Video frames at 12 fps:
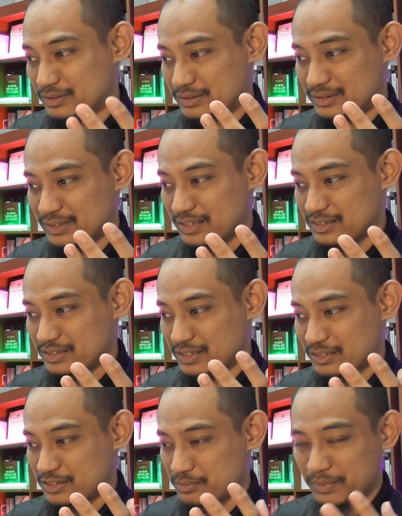
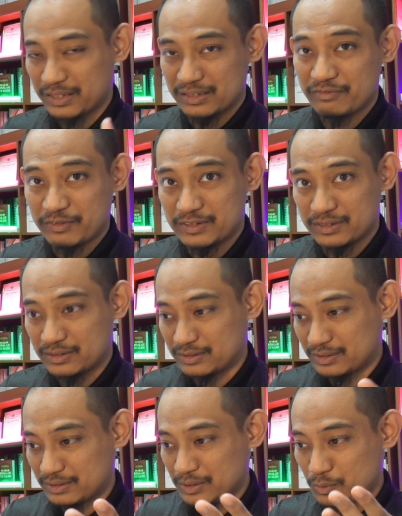such
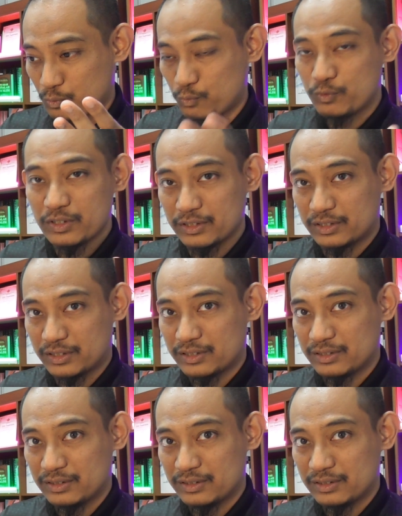magnificent work,